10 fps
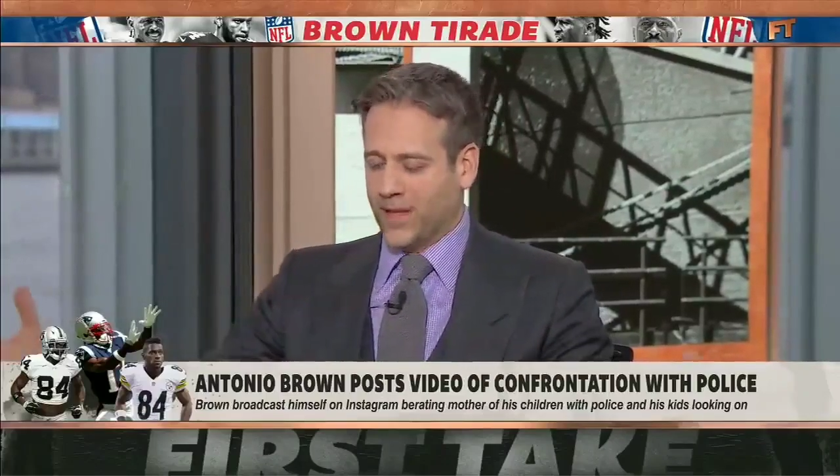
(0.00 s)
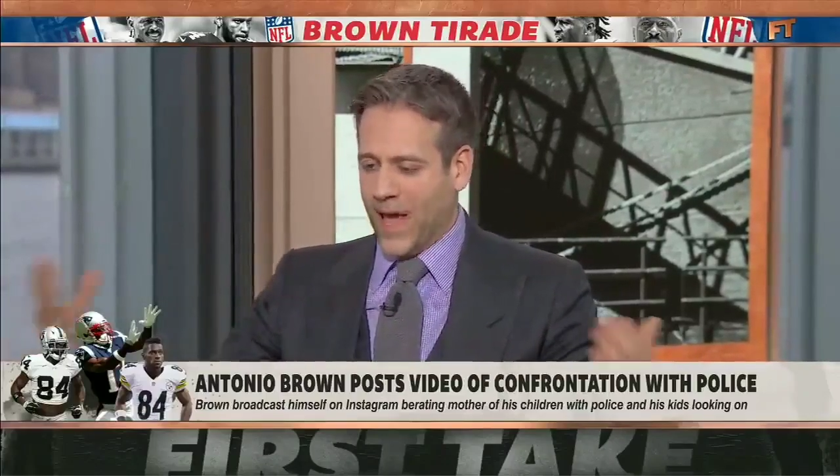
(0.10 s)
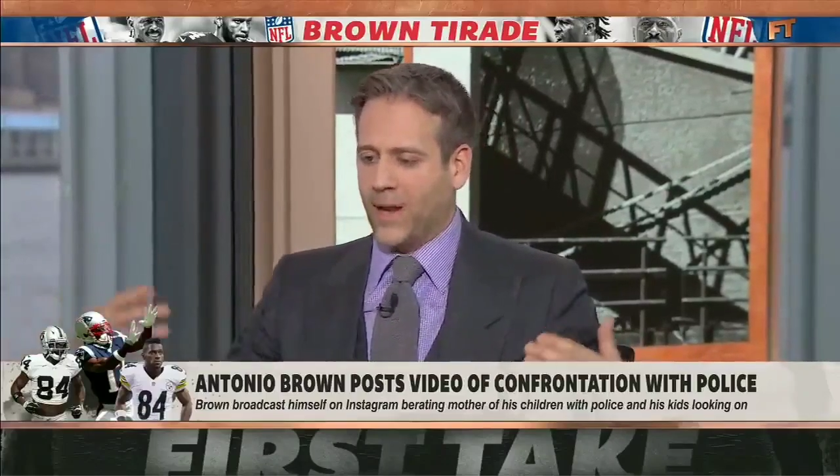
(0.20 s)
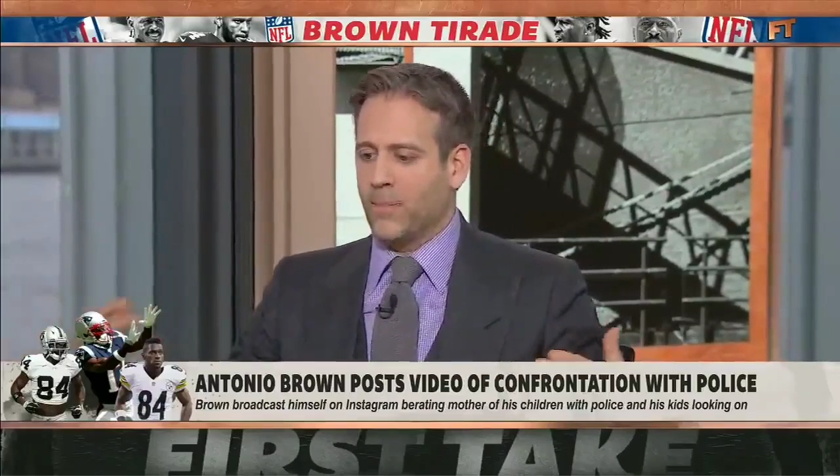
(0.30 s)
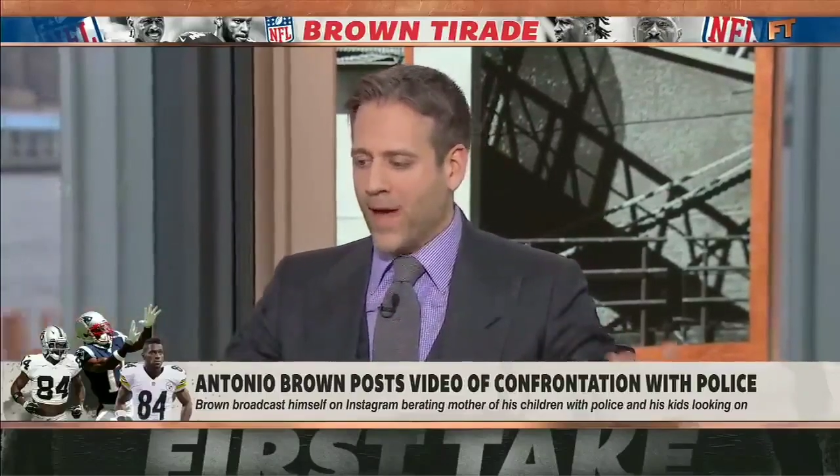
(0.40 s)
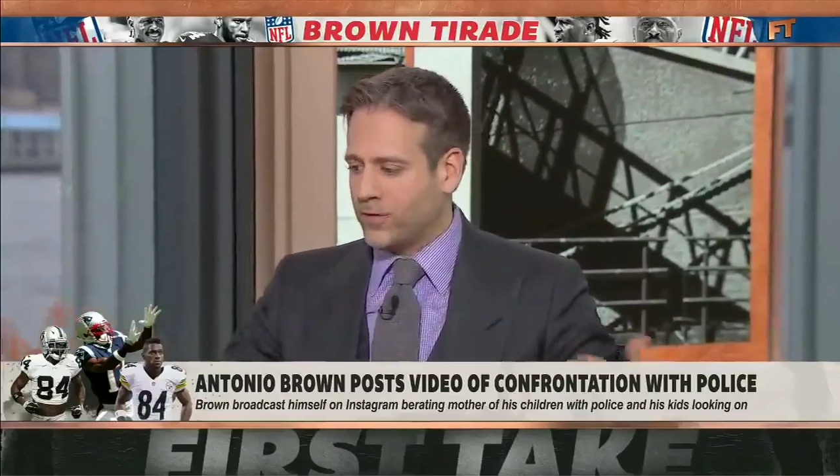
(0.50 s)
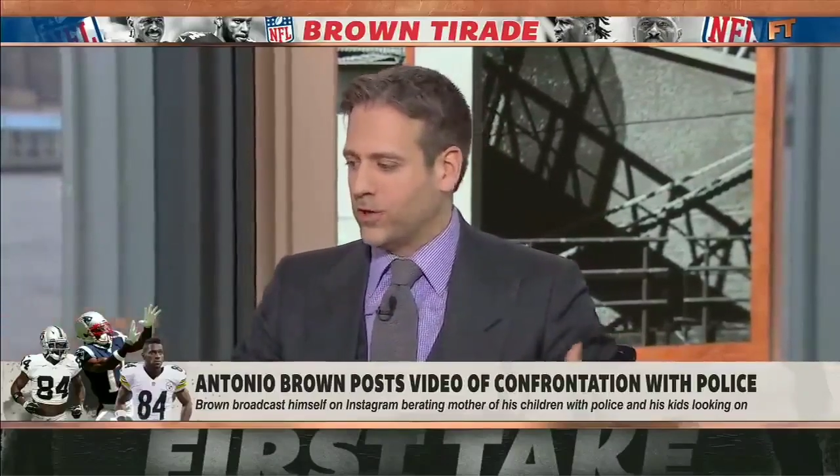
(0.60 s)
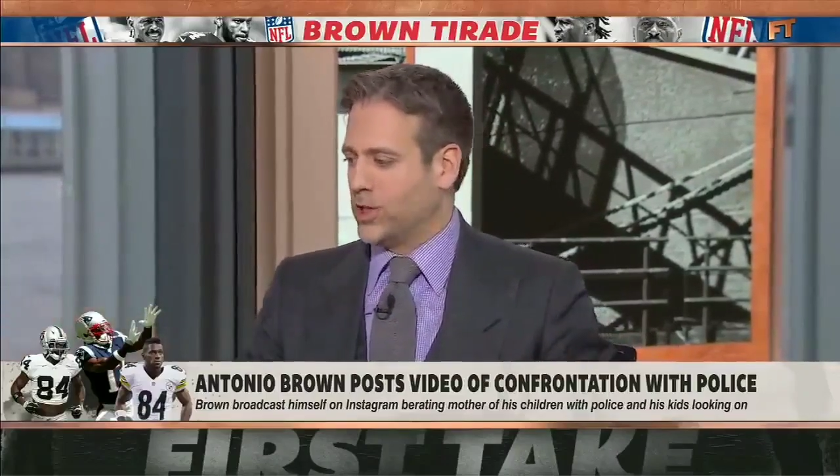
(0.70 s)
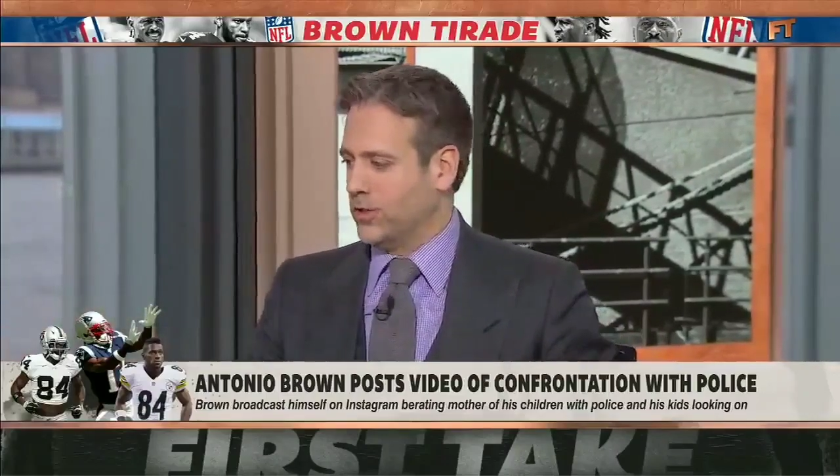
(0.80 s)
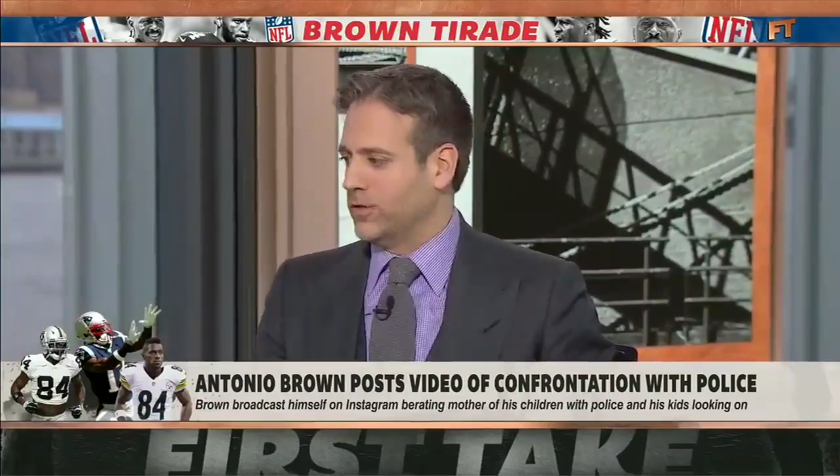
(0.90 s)
getting
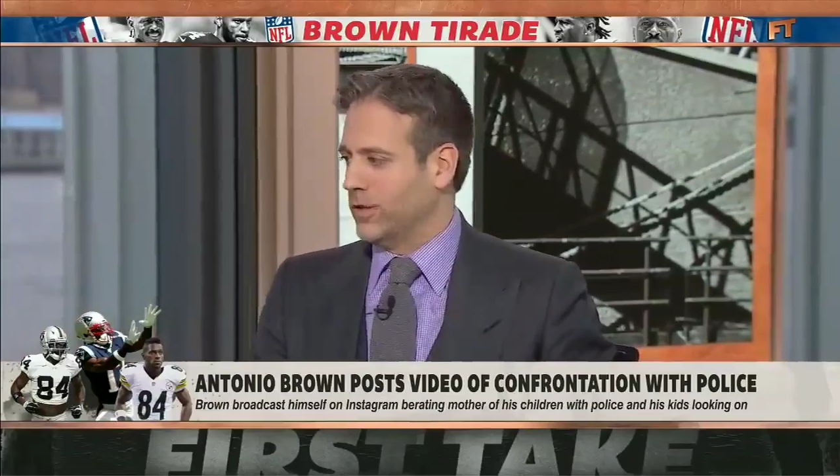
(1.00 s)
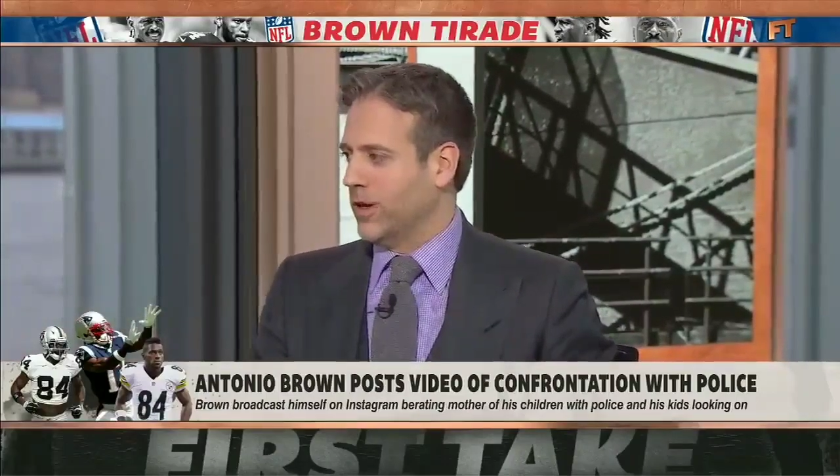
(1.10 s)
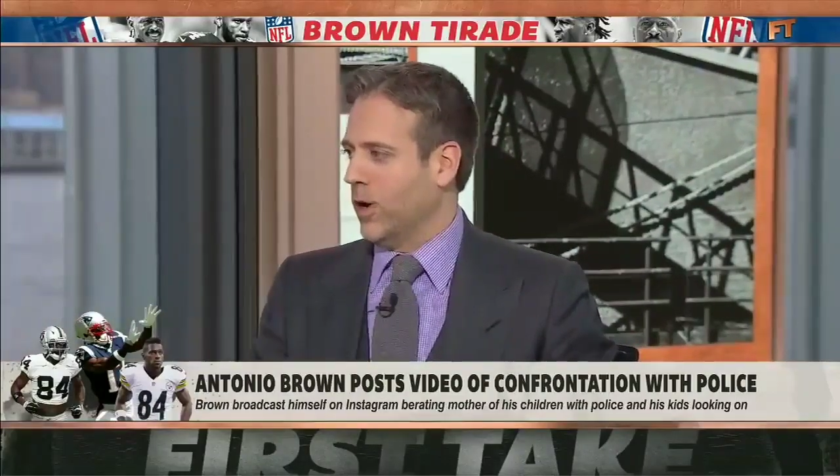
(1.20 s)
messages,